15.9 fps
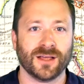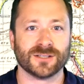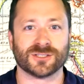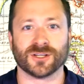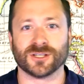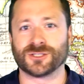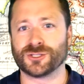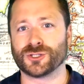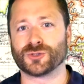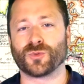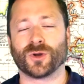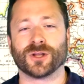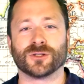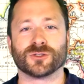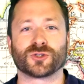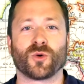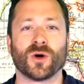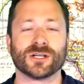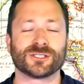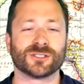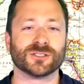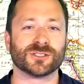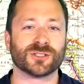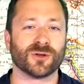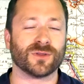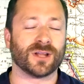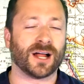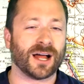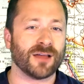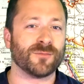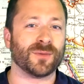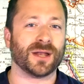So this is just one of those questions, though, that
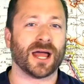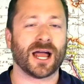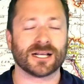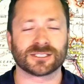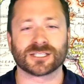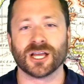I have been asked